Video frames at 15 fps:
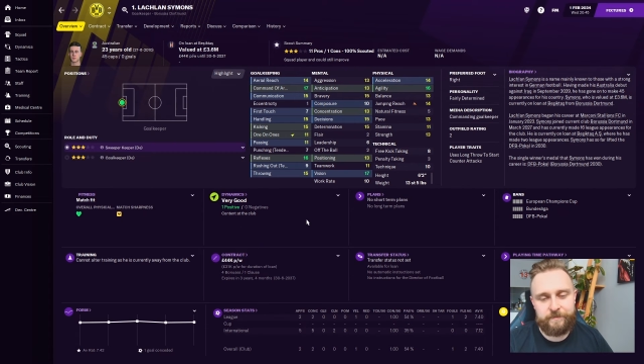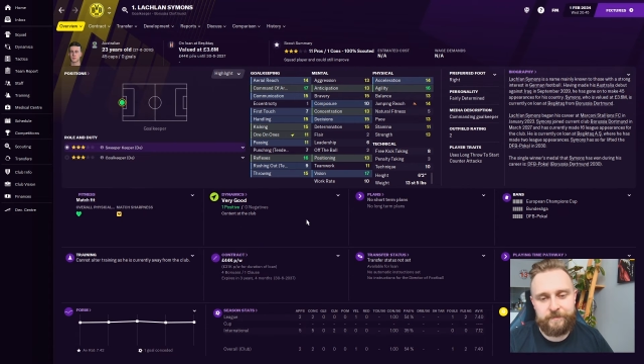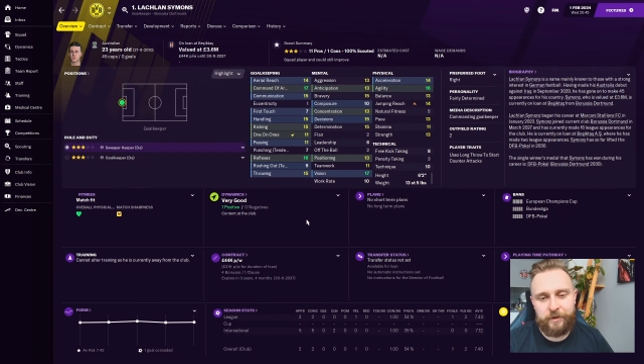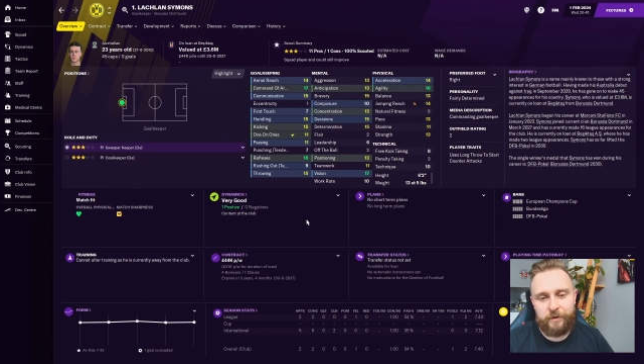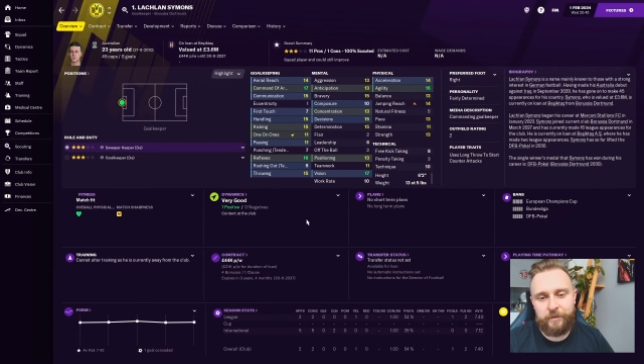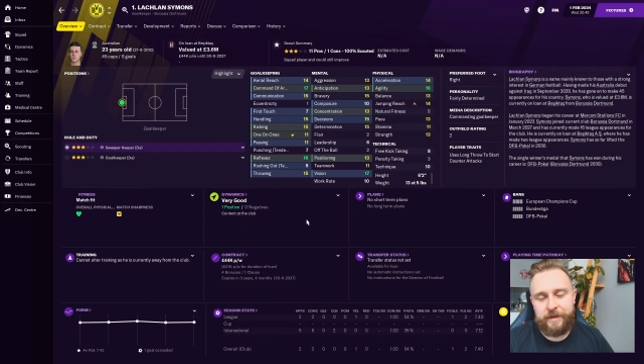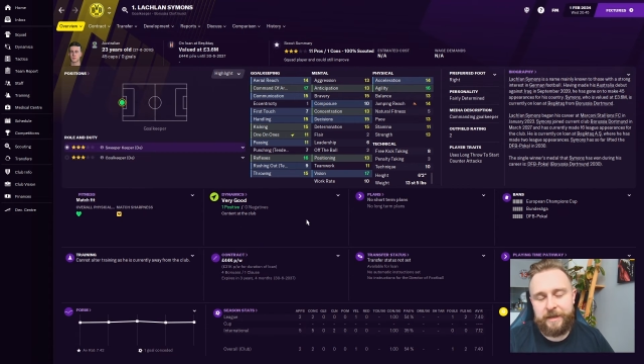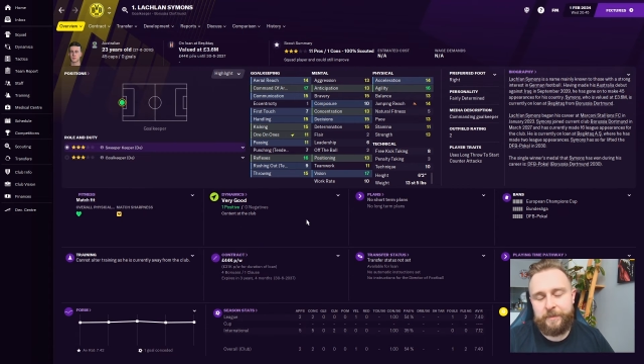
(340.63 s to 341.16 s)

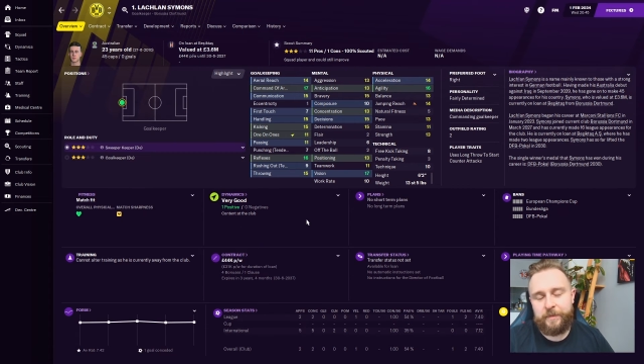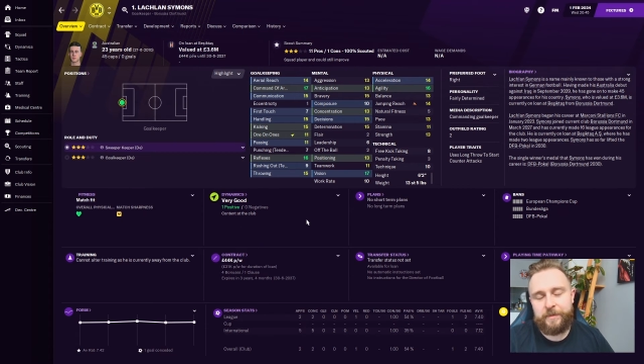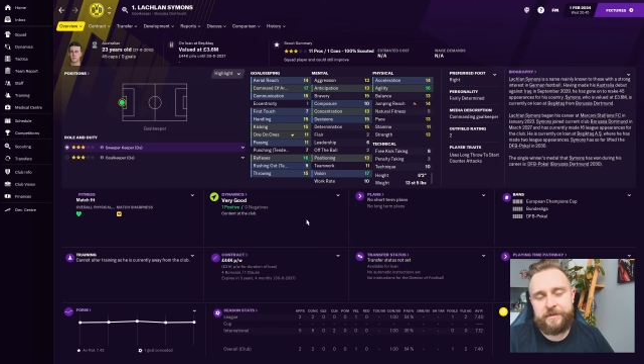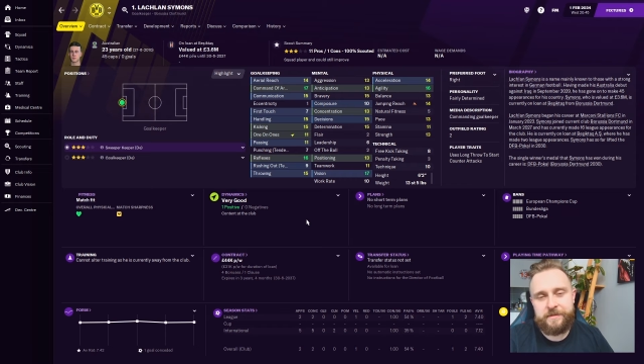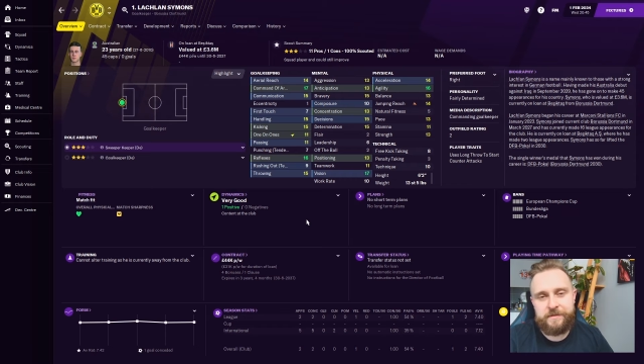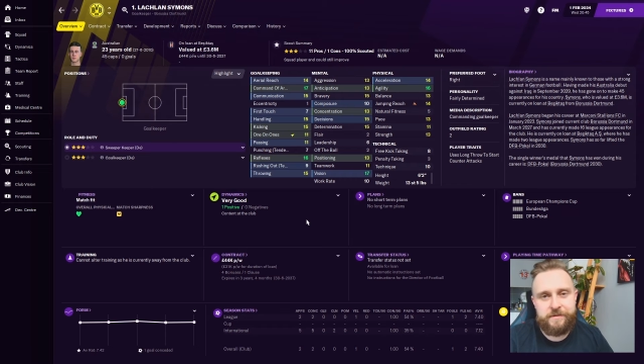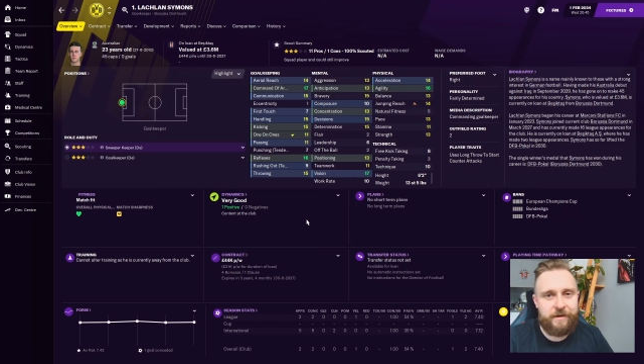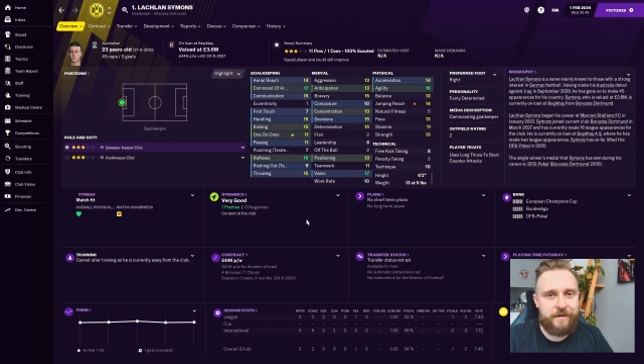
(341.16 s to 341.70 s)
goalkeeper,
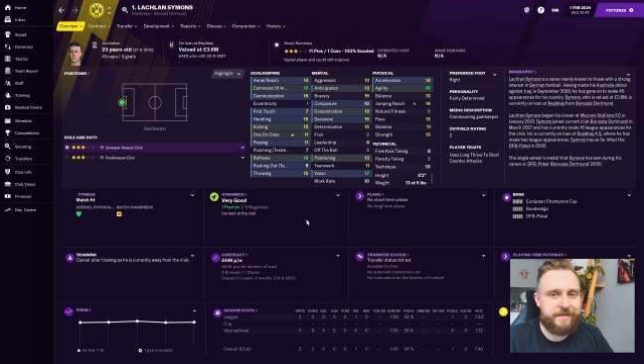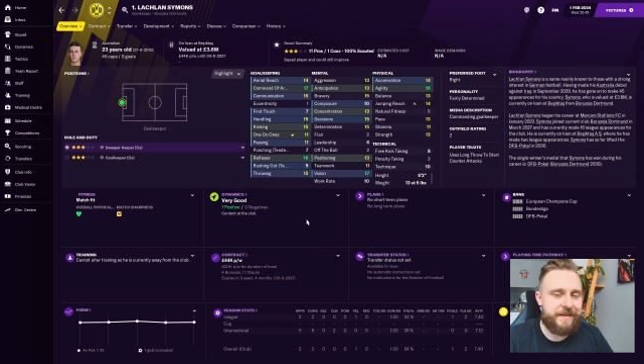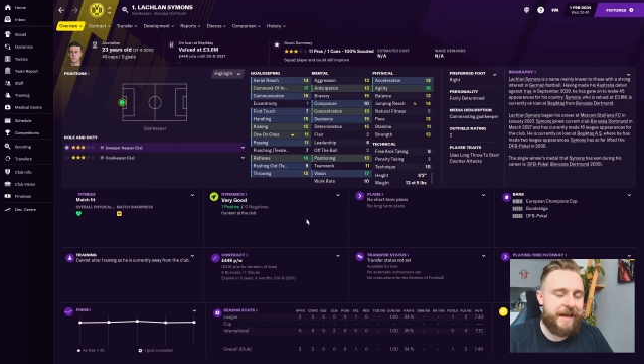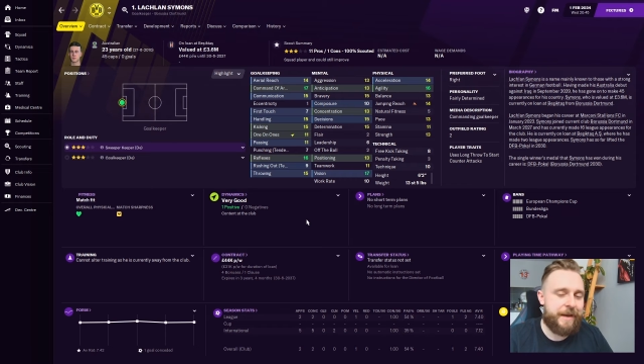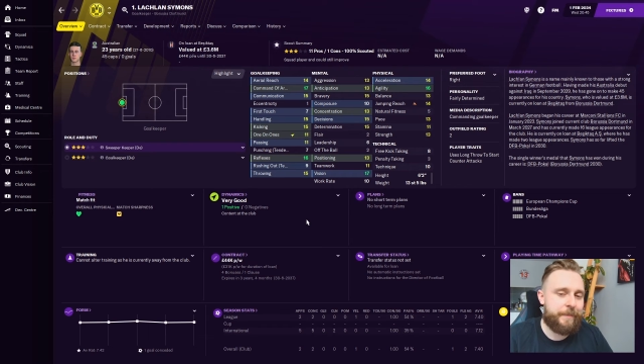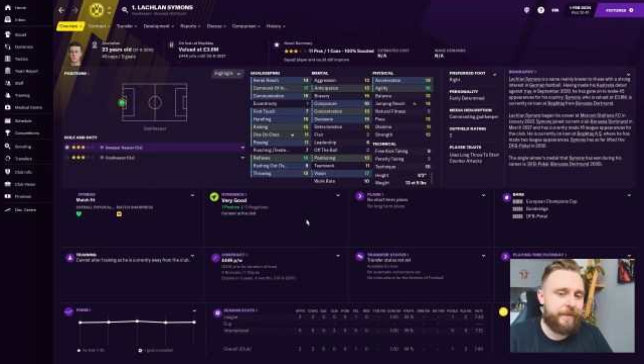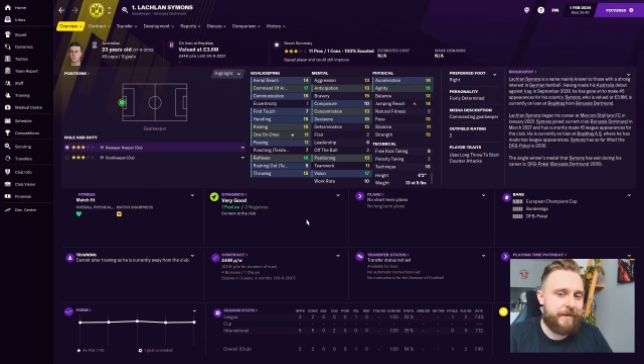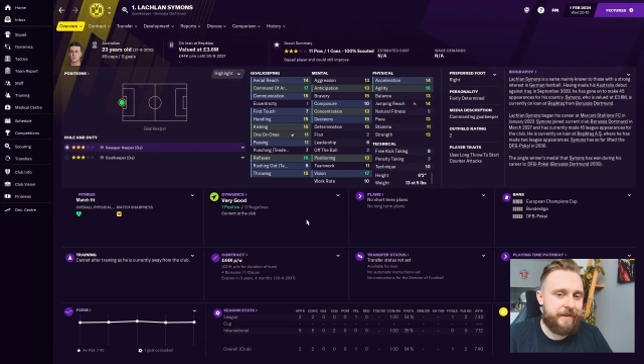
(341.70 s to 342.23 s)
was not
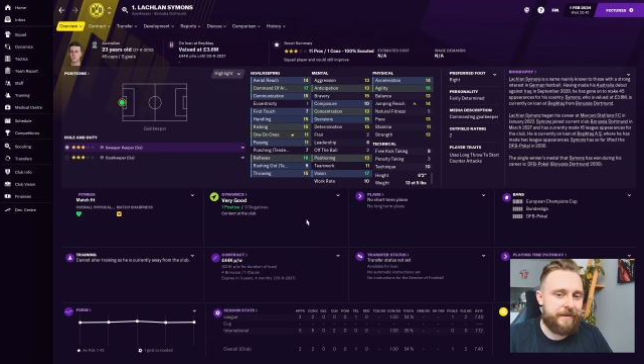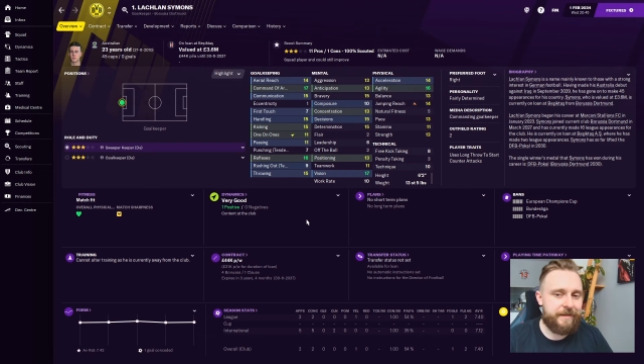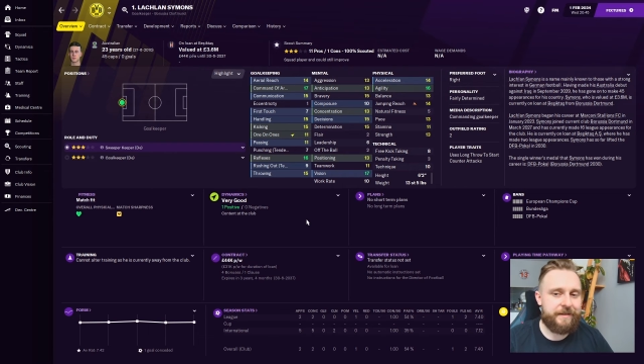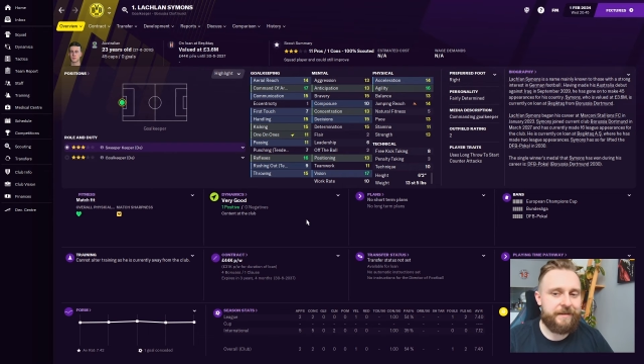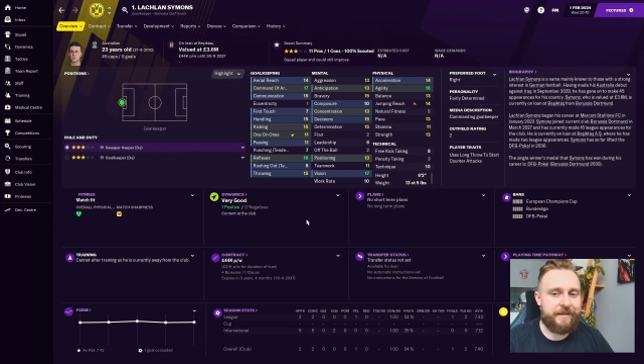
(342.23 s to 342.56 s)
happy